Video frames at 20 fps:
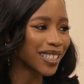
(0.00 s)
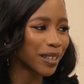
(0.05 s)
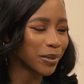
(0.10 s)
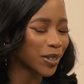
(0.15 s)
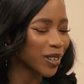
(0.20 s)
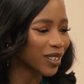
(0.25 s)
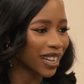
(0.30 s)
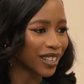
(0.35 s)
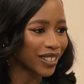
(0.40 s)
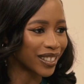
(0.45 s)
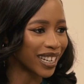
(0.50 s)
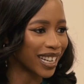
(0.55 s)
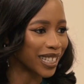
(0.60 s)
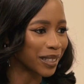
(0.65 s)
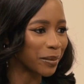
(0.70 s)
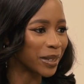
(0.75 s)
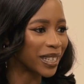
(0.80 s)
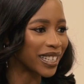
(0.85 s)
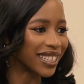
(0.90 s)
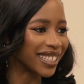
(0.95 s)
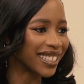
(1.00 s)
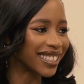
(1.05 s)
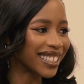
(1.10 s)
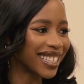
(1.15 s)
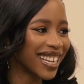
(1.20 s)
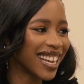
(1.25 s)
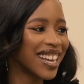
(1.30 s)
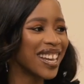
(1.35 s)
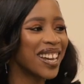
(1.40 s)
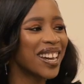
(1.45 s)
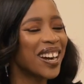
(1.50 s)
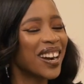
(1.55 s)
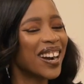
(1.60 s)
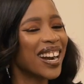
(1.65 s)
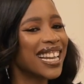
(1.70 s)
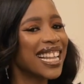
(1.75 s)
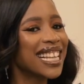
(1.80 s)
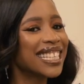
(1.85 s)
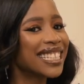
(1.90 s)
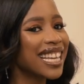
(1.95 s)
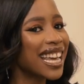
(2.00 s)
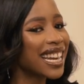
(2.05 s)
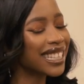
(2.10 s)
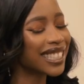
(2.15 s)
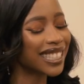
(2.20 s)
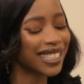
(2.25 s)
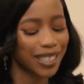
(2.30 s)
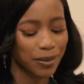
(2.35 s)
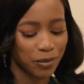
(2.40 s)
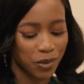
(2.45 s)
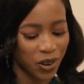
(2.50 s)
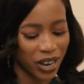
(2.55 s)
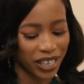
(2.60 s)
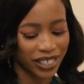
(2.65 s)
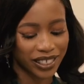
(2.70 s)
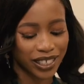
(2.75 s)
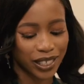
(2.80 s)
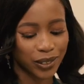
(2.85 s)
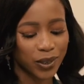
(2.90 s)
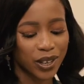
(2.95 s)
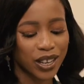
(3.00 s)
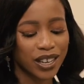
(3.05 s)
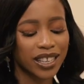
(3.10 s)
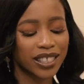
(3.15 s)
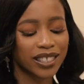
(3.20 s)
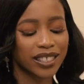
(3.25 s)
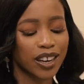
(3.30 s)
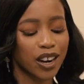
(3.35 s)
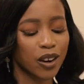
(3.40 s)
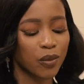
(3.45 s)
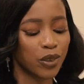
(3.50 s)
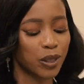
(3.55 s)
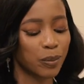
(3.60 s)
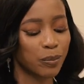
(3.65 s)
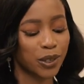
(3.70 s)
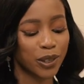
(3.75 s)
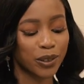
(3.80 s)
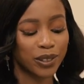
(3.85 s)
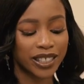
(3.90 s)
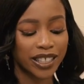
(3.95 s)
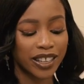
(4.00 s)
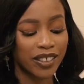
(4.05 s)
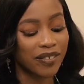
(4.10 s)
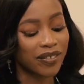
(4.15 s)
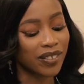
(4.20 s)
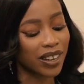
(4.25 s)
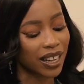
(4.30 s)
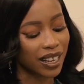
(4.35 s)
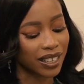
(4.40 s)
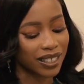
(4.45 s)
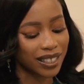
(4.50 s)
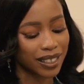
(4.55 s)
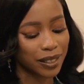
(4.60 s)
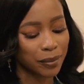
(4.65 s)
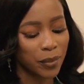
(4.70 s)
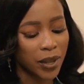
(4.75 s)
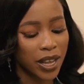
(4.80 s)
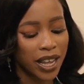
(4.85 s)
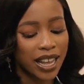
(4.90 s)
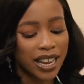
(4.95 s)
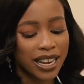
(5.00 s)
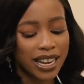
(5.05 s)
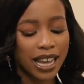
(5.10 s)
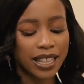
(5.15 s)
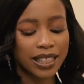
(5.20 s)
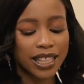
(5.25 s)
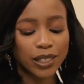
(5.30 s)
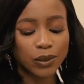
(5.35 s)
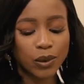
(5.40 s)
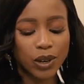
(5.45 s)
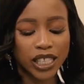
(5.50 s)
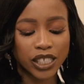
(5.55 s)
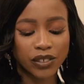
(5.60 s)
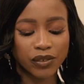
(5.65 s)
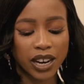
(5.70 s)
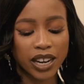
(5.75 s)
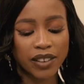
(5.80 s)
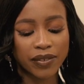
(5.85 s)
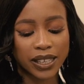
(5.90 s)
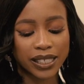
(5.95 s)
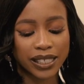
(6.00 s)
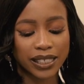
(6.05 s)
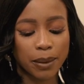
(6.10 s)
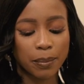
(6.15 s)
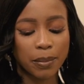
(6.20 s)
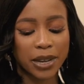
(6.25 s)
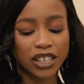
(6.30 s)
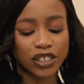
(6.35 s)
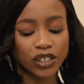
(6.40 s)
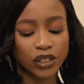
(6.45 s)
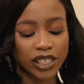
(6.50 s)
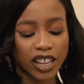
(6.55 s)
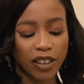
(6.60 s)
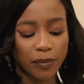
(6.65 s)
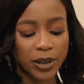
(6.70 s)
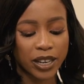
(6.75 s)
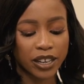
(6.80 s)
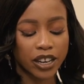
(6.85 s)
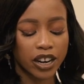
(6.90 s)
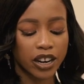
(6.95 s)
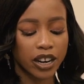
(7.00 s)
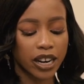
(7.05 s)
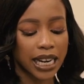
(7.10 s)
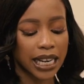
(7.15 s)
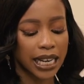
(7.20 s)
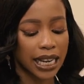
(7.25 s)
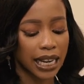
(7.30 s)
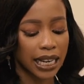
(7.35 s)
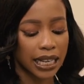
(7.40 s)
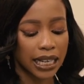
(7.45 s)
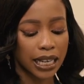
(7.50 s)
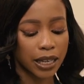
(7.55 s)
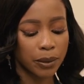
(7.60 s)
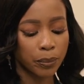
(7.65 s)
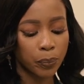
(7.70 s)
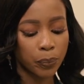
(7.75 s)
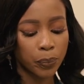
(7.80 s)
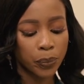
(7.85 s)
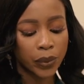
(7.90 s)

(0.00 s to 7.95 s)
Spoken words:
I'm so glad you guys made it. All right, let's get into some questions. We're going to start with beauty first. Now, this one is relevant to some issues that have been occurring lately.